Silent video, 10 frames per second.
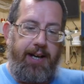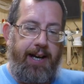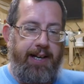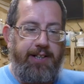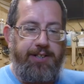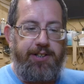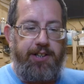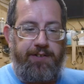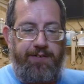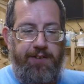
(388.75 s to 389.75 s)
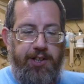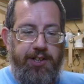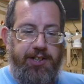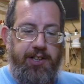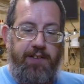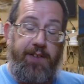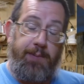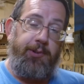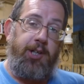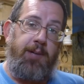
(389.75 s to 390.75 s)
And the first
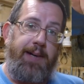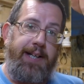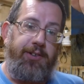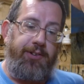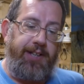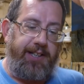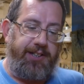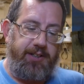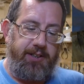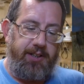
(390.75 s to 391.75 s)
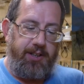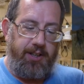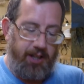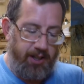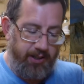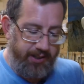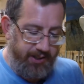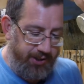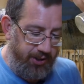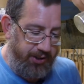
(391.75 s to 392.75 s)
fipple that I made on this, I
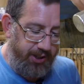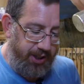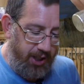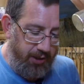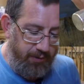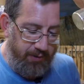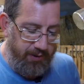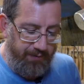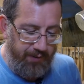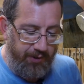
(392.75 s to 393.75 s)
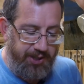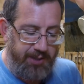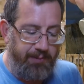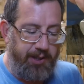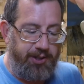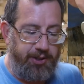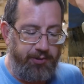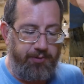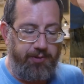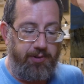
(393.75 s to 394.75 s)
decided to go very similar
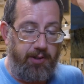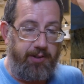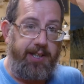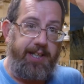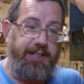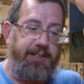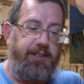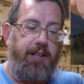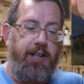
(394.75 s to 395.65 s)
to like this,